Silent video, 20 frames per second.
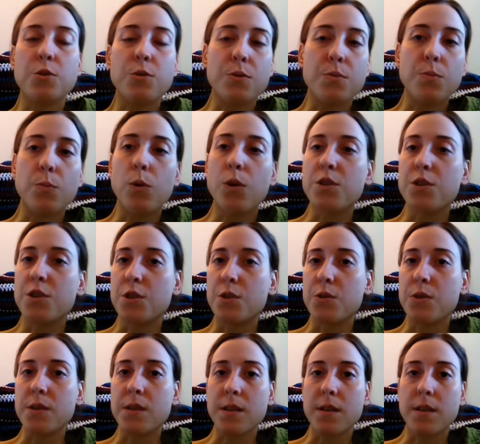More
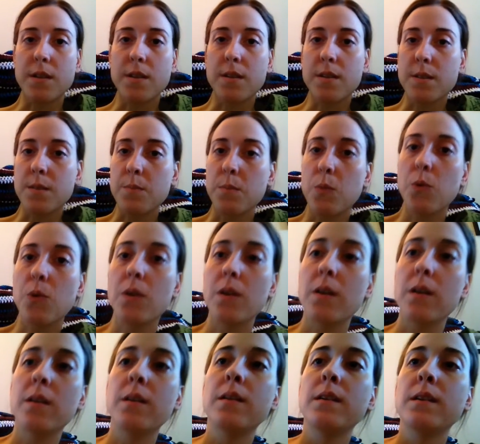juices,
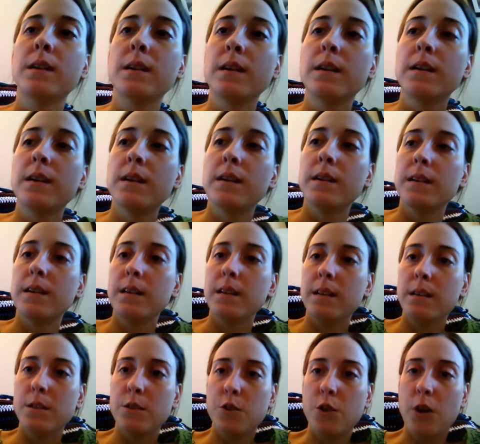
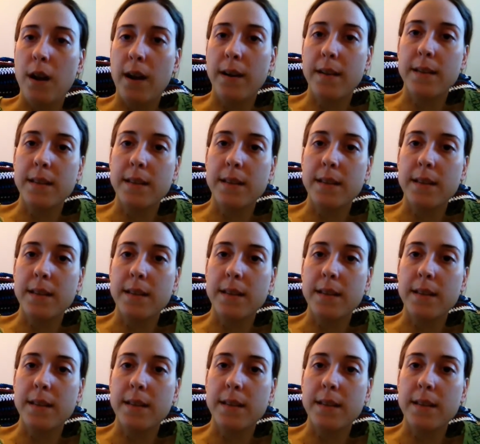trying